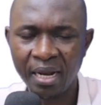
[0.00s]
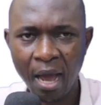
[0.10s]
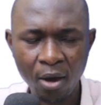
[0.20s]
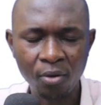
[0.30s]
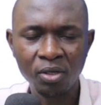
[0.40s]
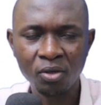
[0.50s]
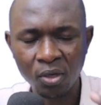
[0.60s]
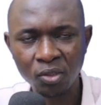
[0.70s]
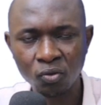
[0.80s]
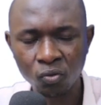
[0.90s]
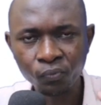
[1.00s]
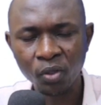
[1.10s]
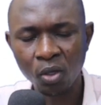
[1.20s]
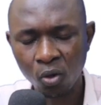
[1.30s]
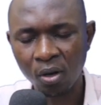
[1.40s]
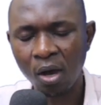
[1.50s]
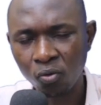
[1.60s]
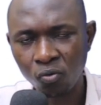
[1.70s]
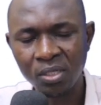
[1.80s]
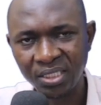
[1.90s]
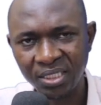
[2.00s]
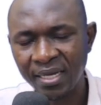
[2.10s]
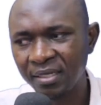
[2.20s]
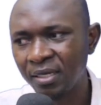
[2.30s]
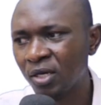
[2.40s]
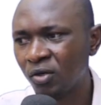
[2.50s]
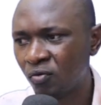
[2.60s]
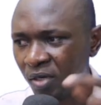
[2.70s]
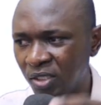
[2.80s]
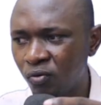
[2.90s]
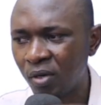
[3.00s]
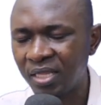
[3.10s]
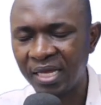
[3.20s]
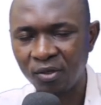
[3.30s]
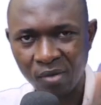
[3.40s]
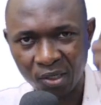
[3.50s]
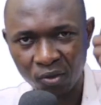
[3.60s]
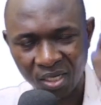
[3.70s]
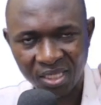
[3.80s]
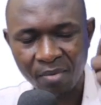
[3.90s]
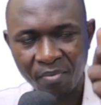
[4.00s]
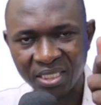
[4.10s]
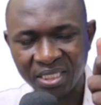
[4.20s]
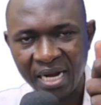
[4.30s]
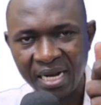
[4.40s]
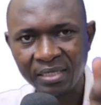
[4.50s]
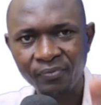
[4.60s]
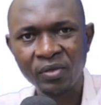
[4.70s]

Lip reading: How are we going to, or how do we intend to ensure that we attract the best talent,